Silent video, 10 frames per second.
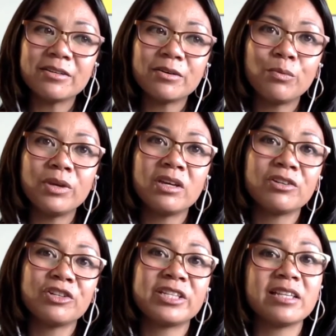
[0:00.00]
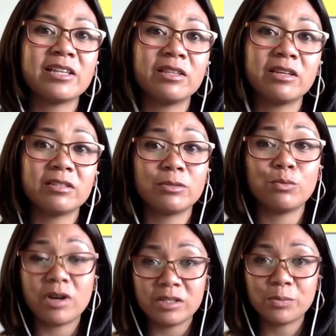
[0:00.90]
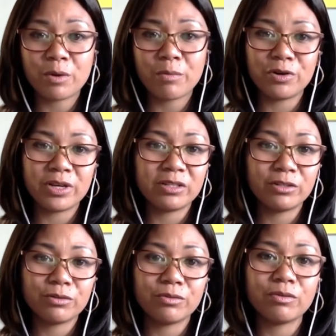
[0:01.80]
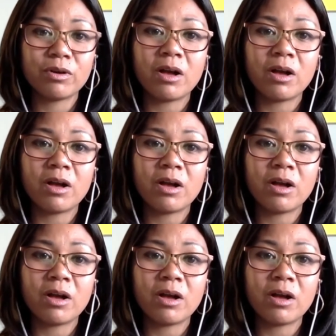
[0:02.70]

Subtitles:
we understand that this was promoted to